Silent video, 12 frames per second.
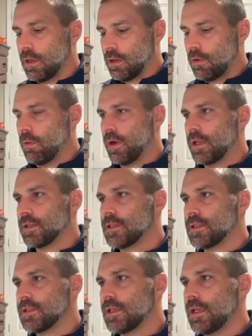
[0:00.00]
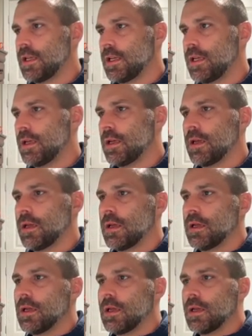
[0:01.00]
Queen City.
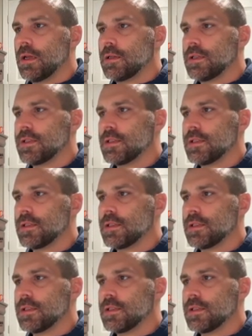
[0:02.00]
Does